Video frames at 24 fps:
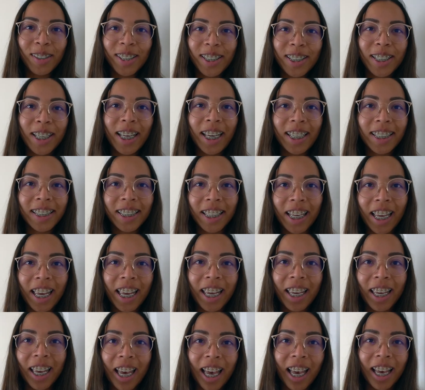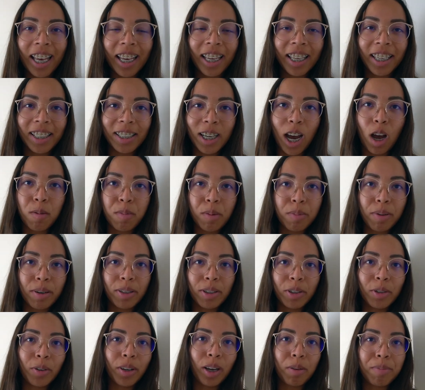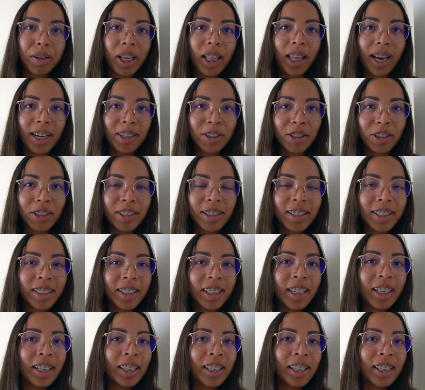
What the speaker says: it's the next day and I'm about to go get my lashes